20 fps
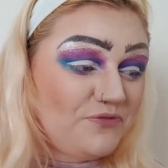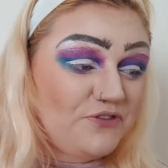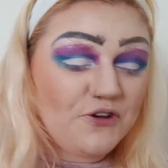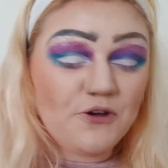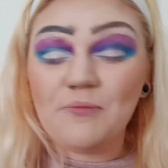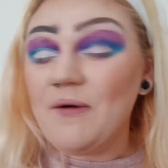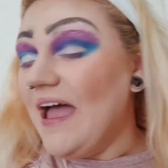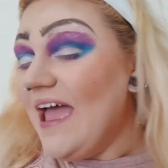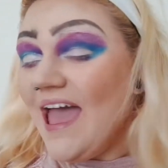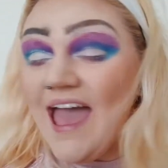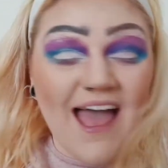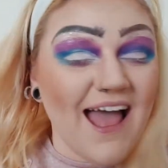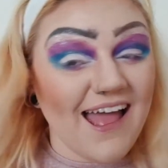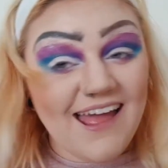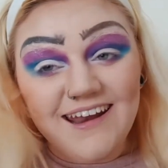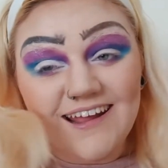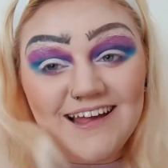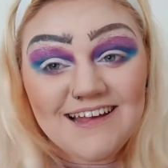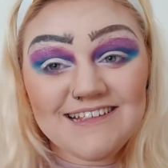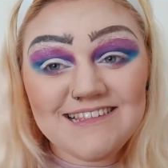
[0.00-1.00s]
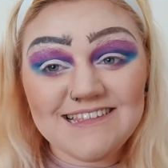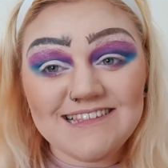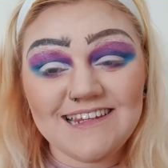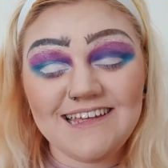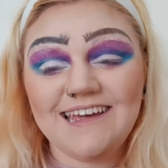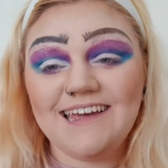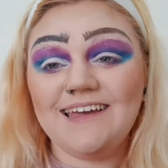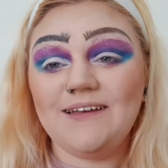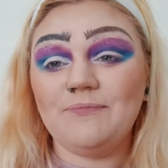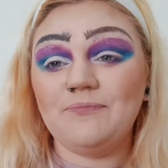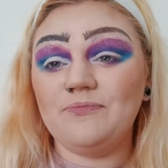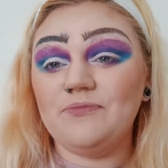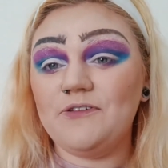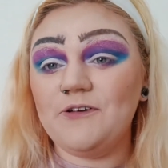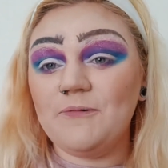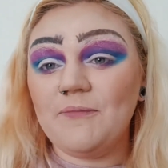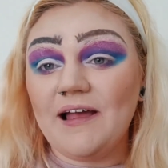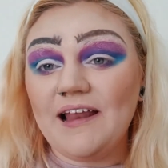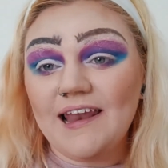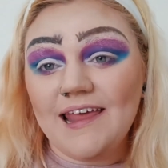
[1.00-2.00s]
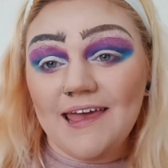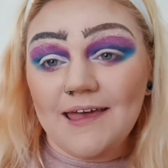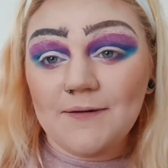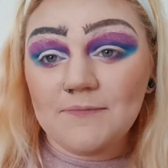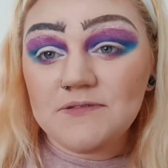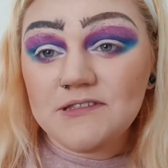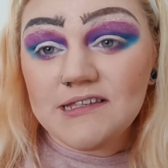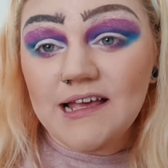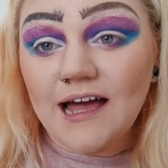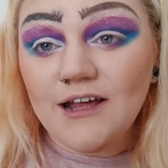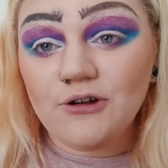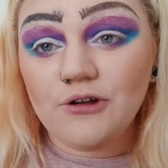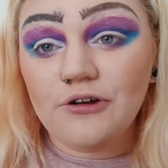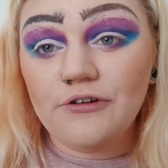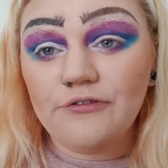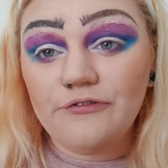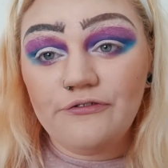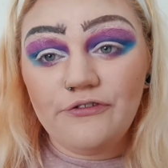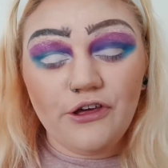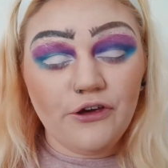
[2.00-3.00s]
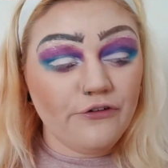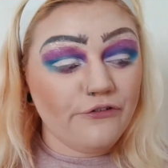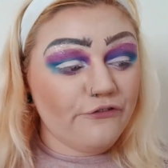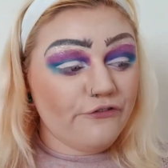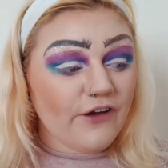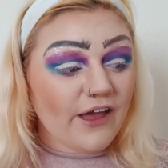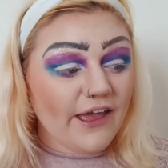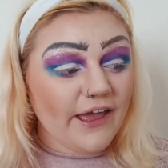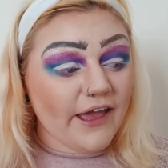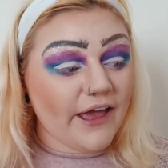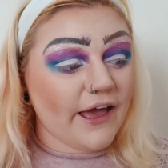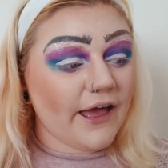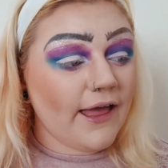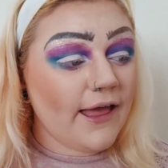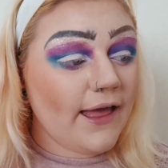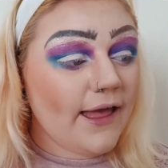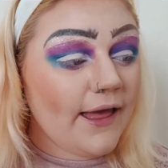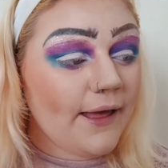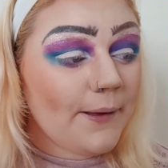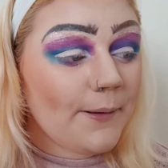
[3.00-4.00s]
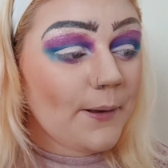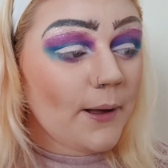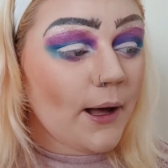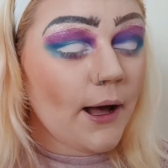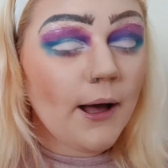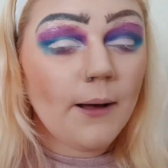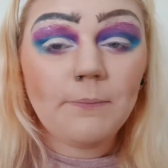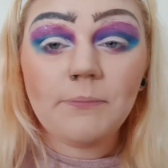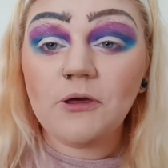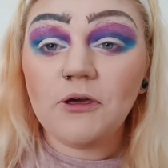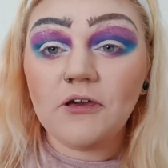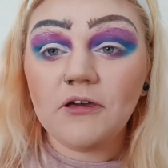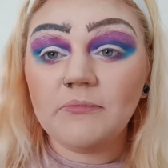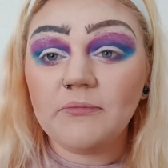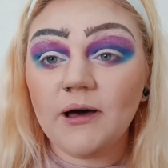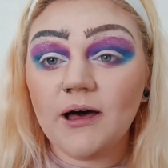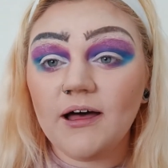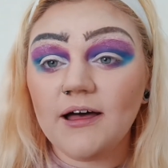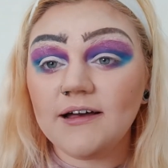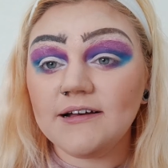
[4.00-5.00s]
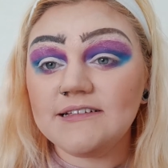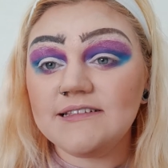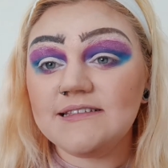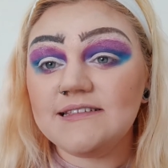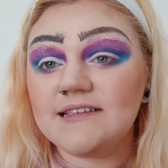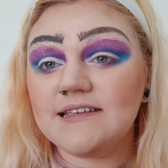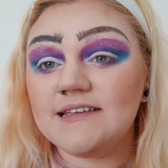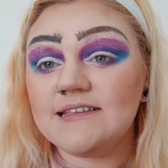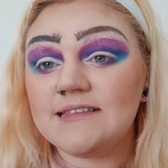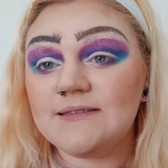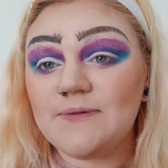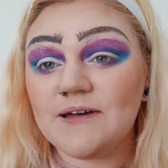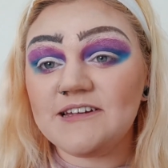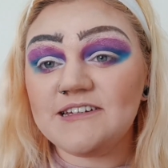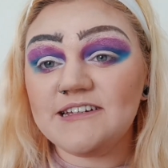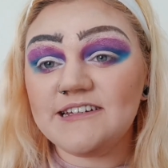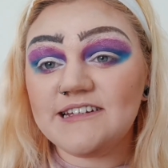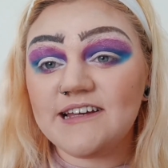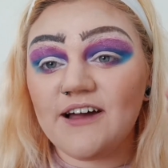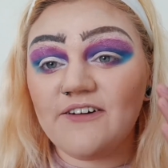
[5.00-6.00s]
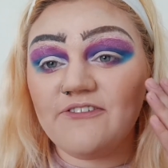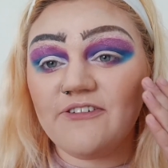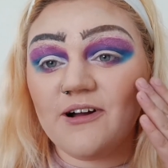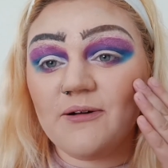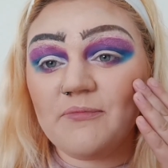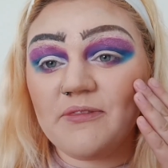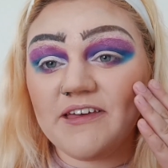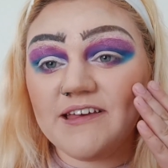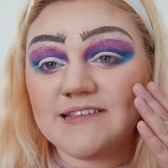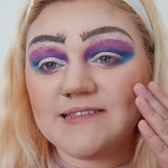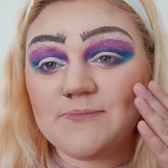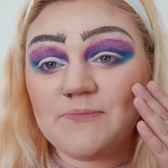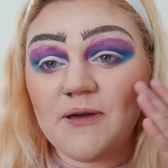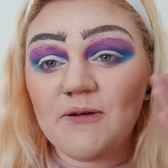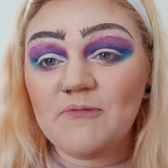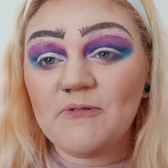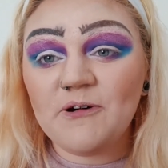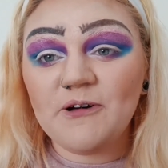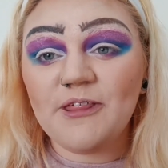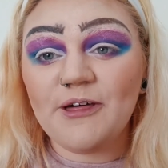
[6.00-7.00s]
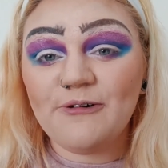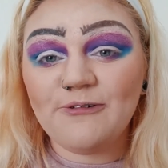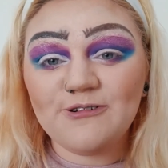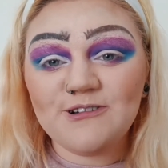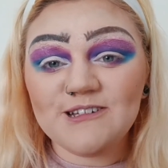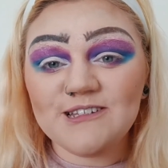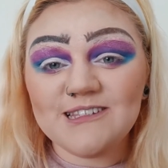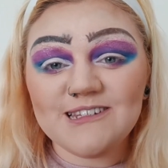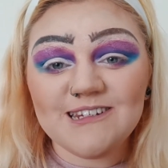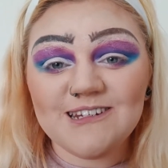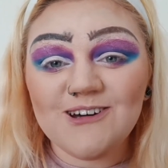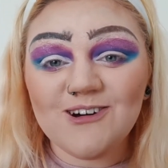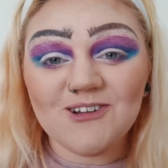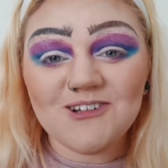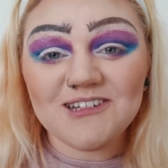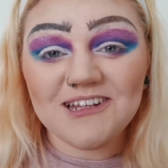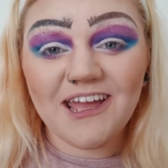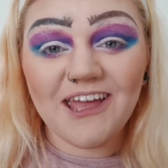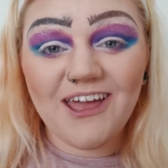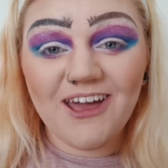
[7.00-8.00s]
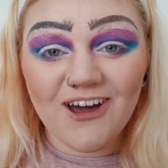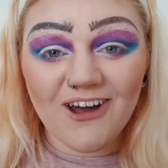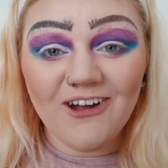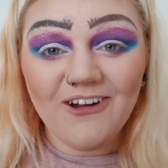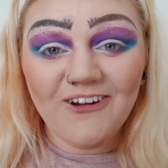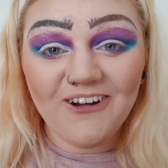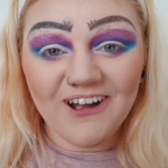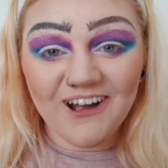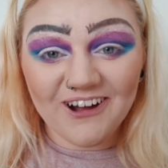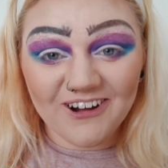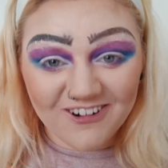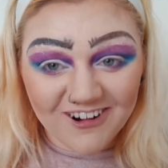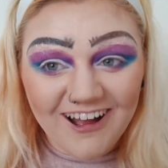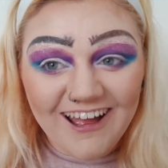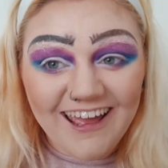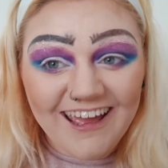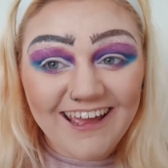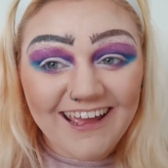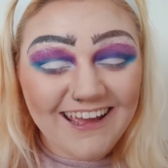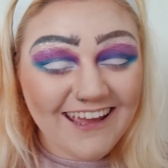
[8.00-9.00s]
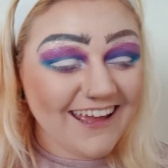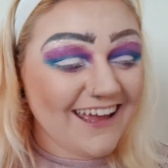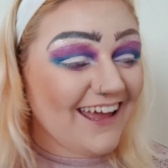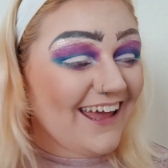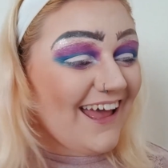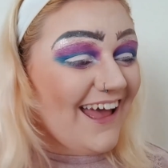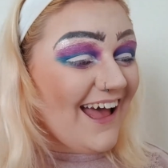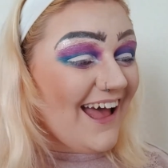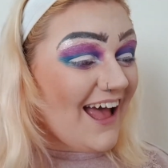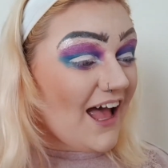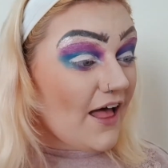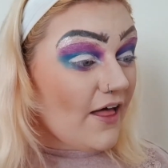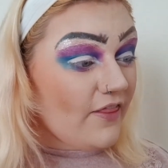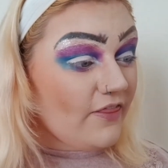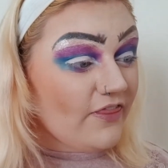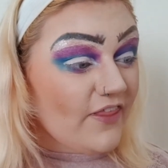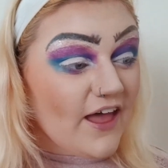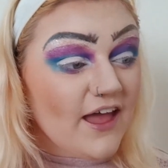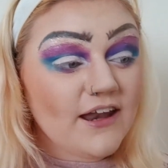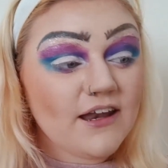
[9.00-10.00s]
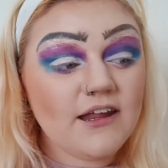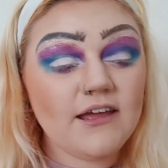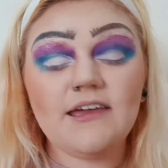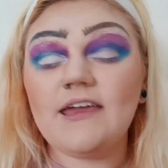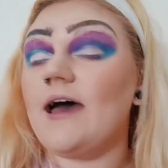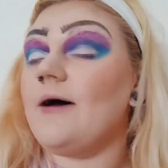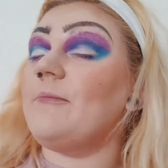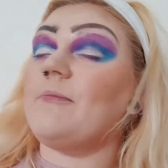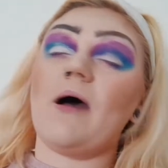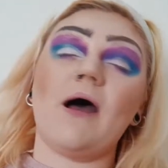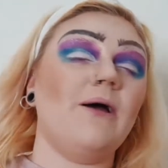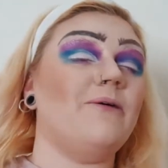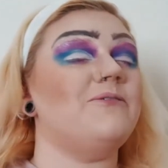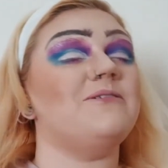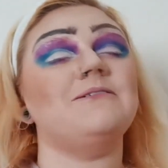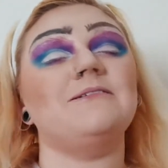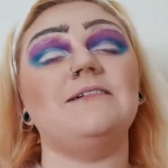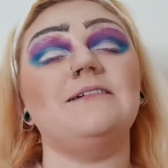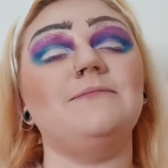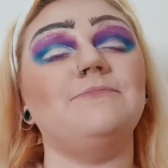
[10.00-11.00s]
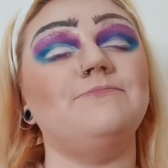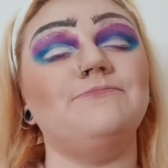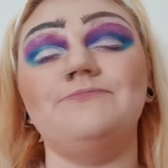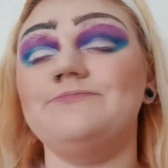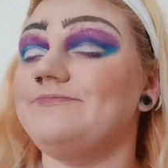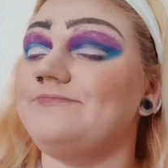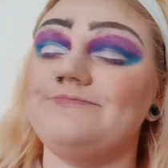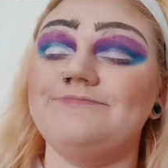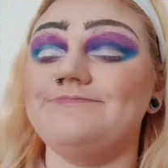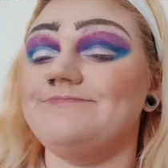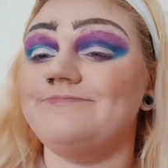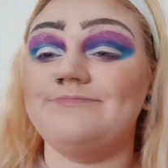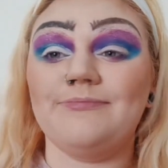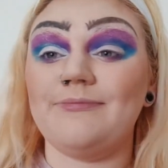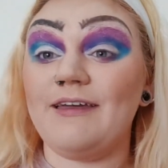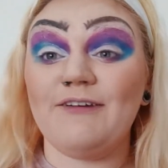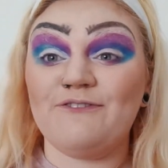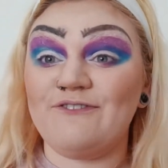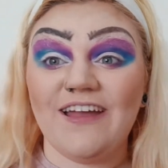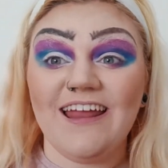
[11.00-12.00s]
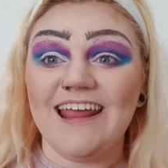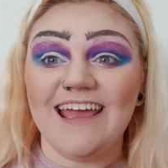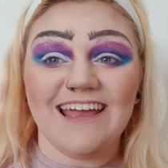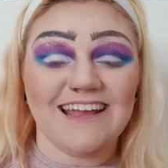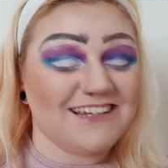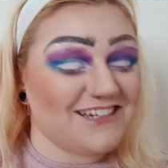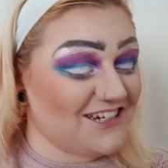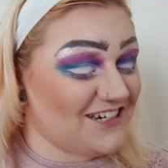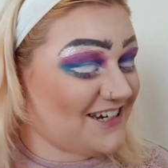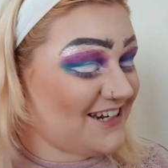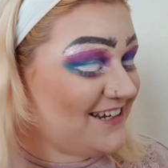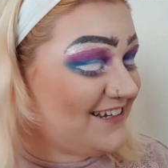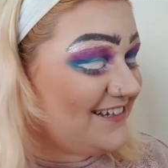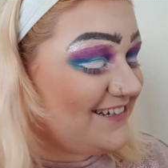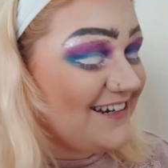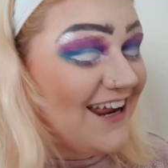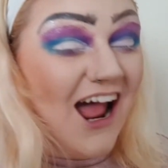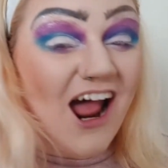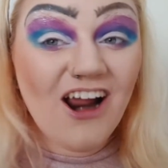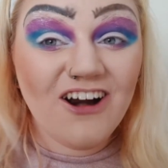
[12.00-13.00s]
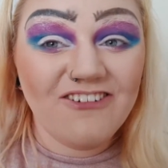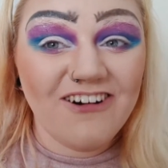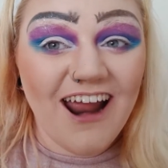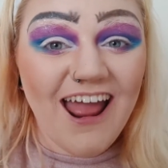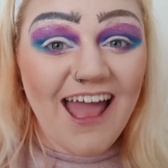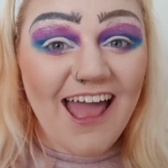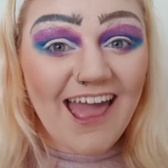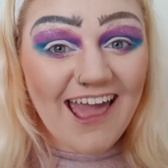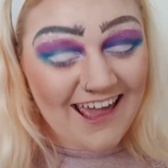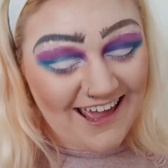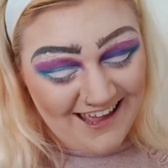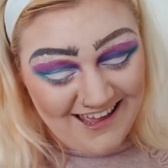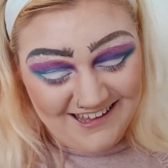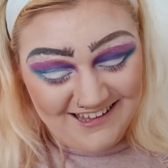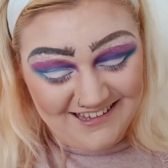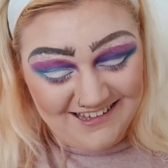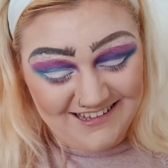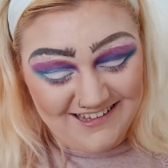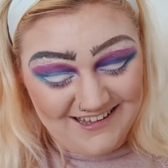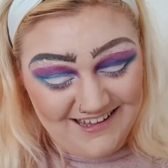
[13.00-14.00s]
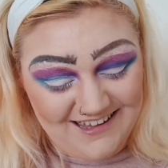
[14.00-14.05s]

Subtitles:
do my hair nicely, do my lips, add on a few fake beauty marks, especially to cover up this pimple that will just not go away. And then, yeah, I will be finished. Hooray!